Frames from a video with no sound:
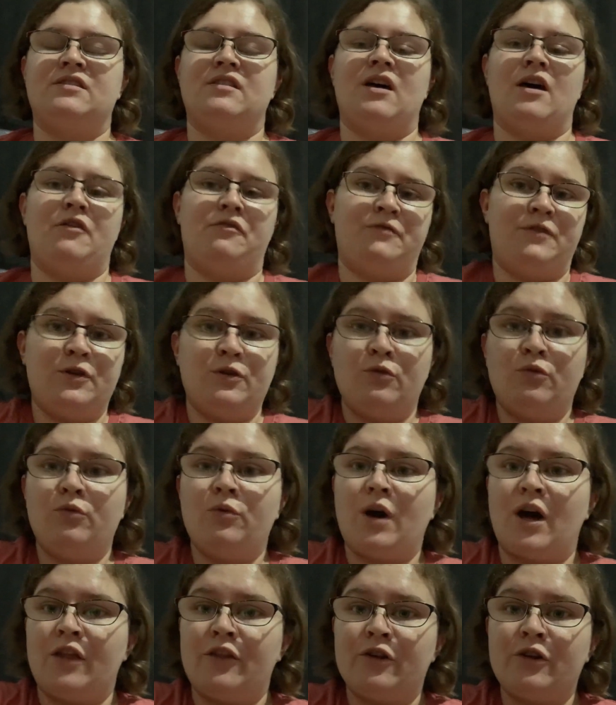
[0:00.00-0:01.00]
a few
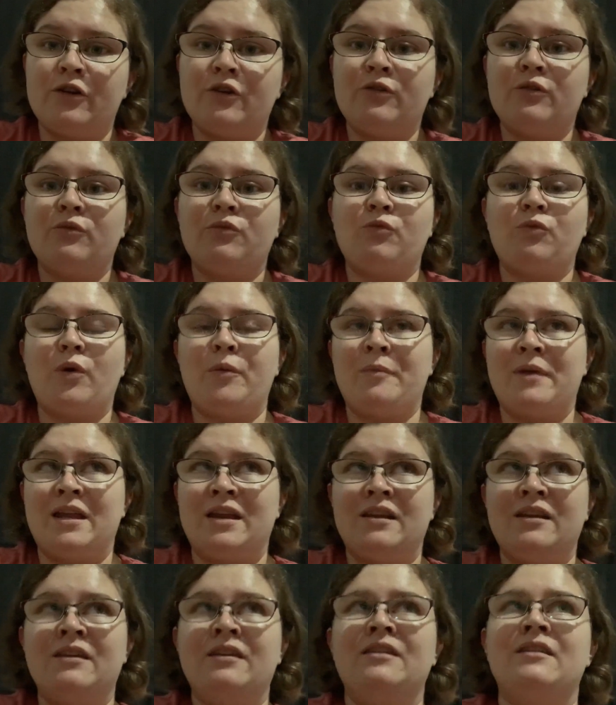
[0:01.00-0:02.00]
other
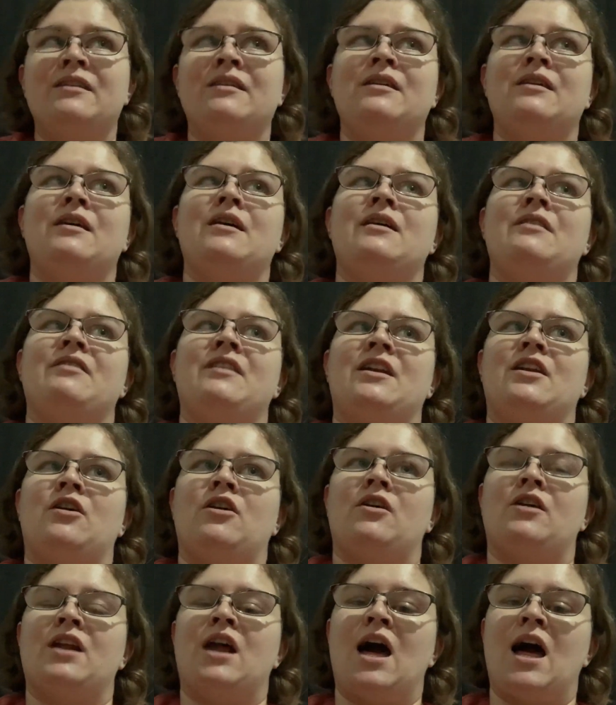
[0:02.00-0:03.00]
women that
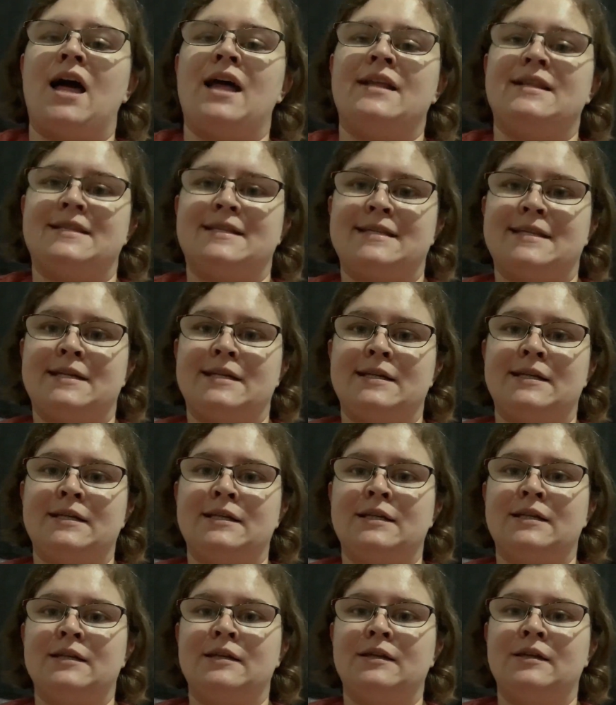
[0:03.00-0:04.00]
are not
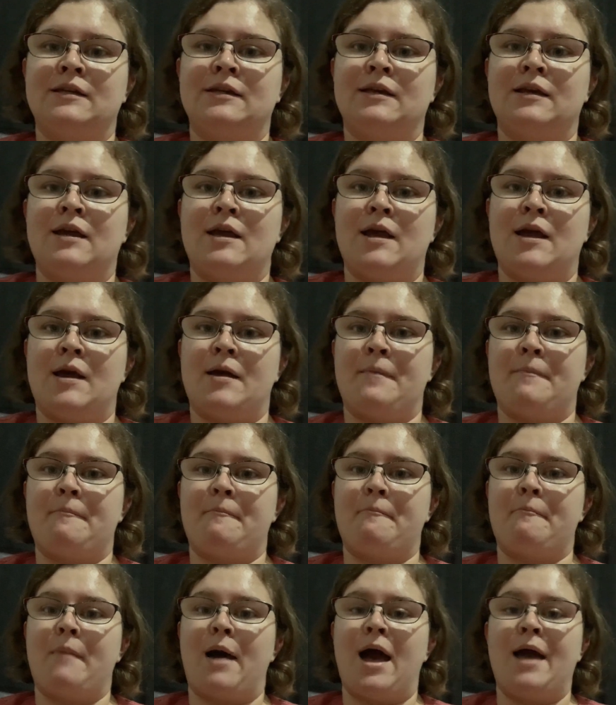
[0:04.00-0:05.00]

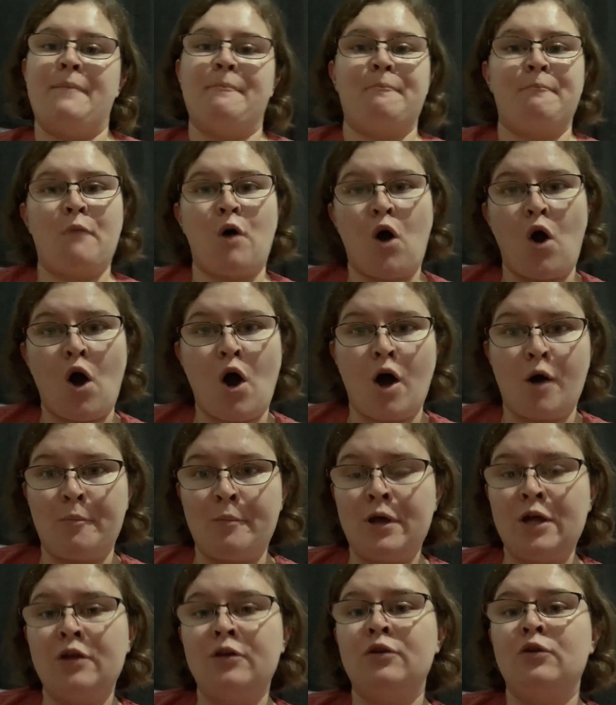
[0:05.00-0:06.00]
my
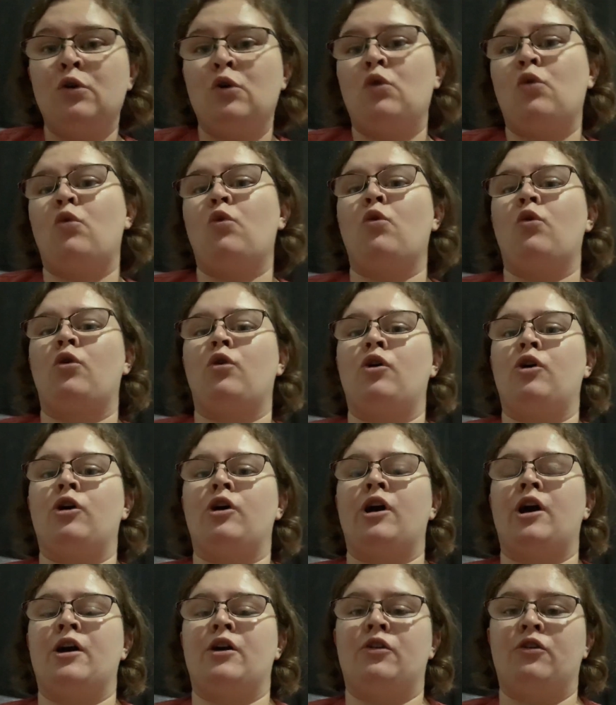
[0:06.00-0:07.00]
mom
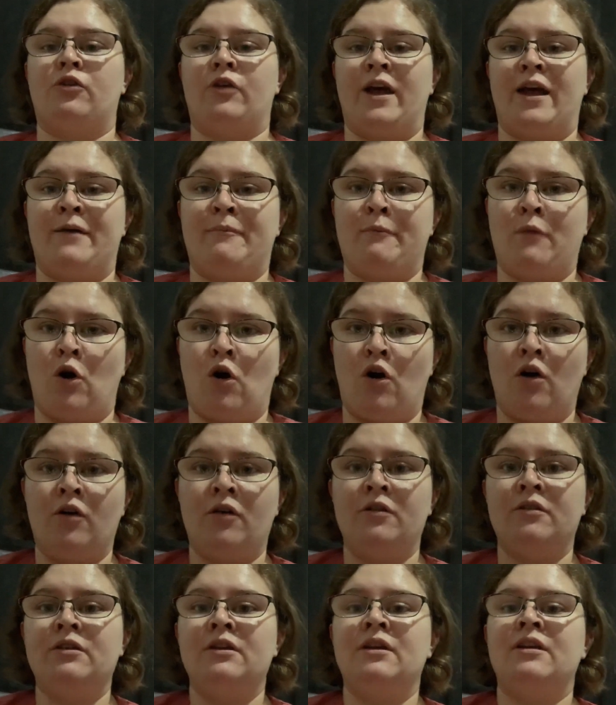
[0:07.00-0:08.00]
or a grandma
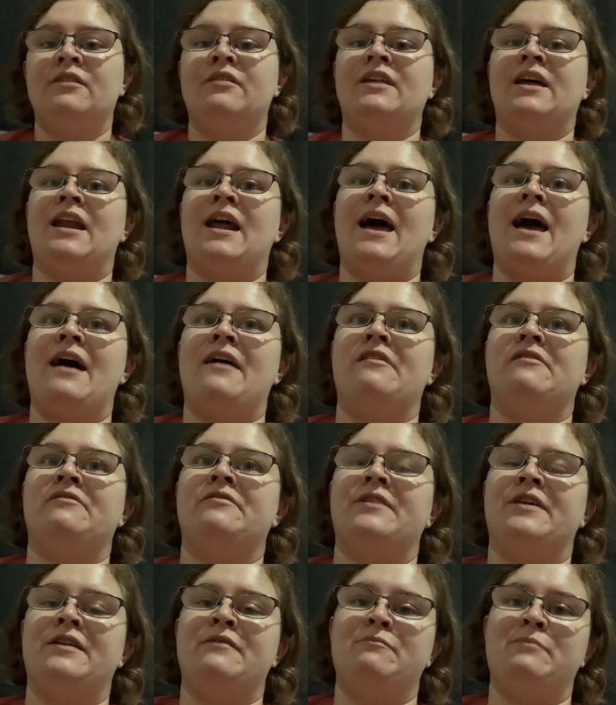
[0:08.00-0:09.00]
that has
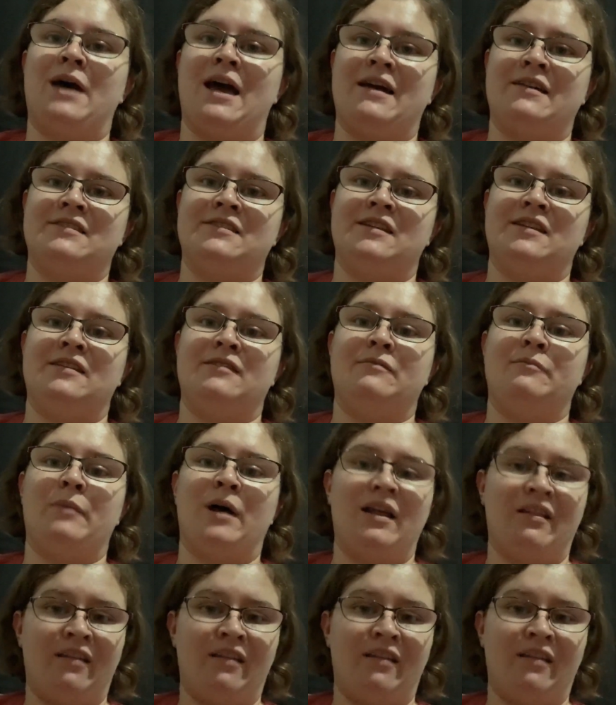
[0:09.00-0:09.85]
impacted my